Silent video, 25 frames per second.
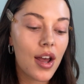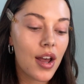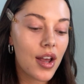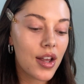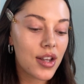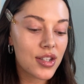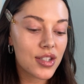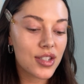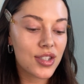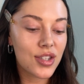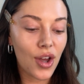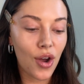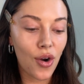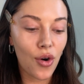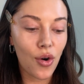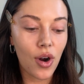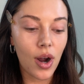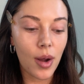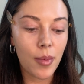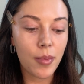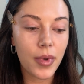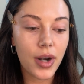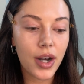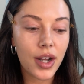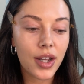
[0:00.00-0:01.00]
So
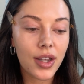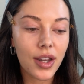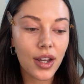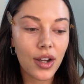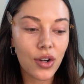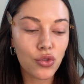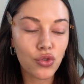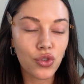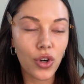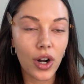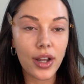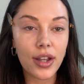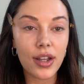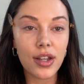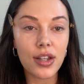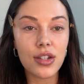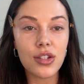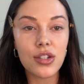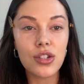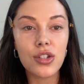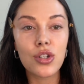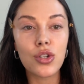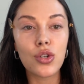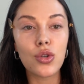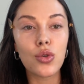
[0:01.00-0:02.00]
I'm gonna get right
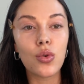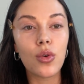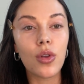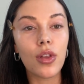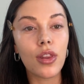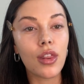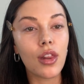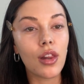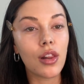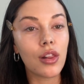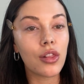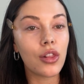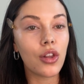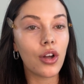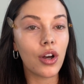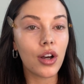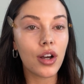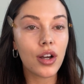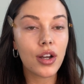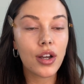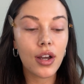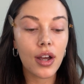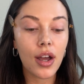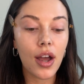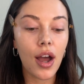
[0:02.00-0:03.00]
into the
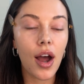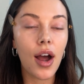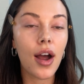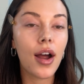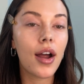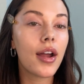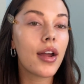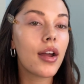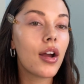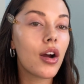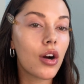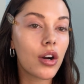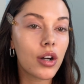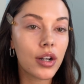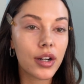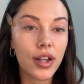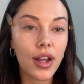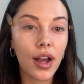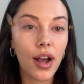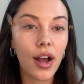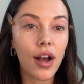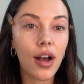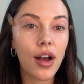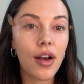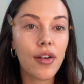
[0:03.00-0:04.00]
look. I already
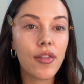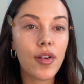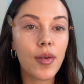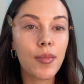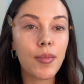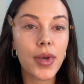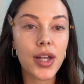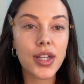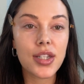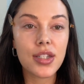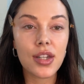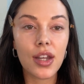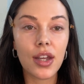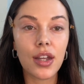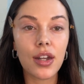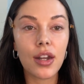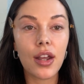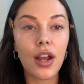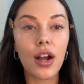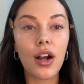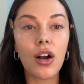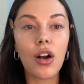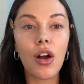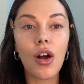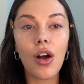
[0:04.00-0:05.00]
have my
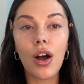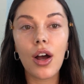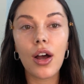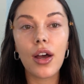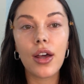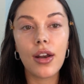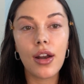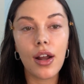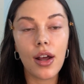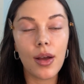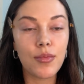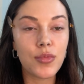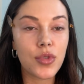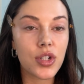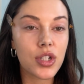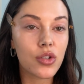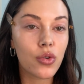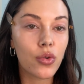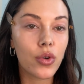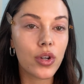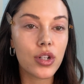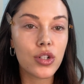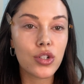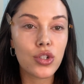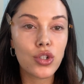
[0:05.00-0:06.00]
skincare on. I'm just
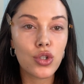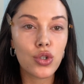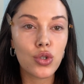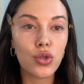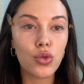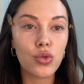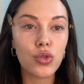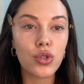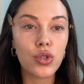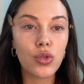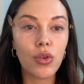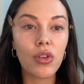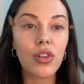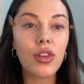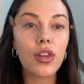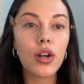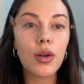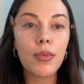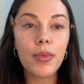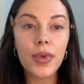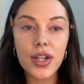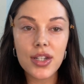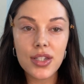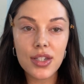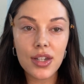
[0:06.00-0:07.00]
going to do a little
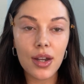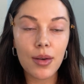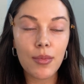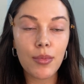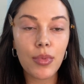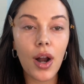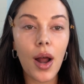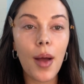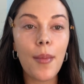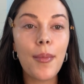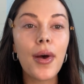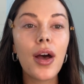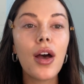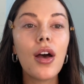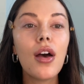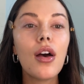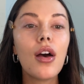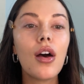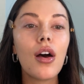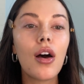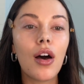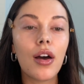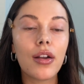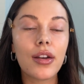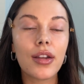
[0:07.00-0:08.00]
bit of skin prep
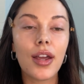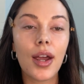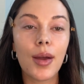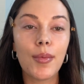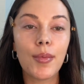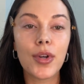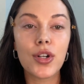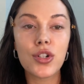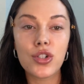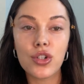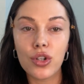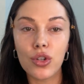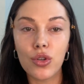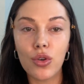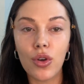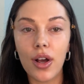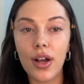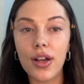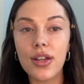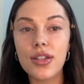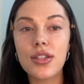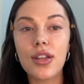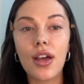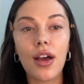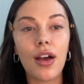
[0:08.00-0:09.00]
on camera and show you
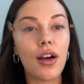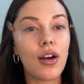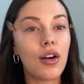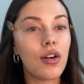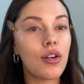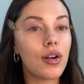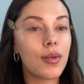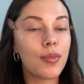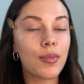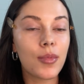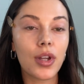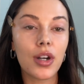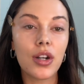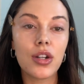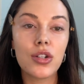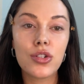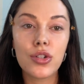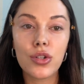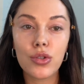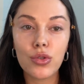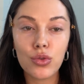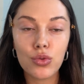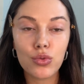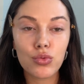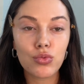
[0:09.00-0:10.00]
guys how I'm gonna
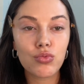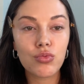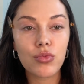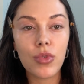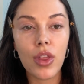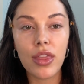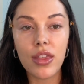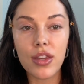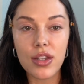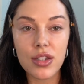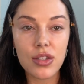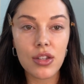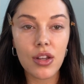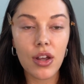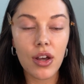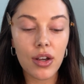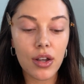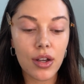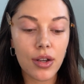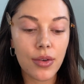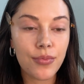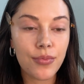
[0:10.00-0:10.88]
do this look.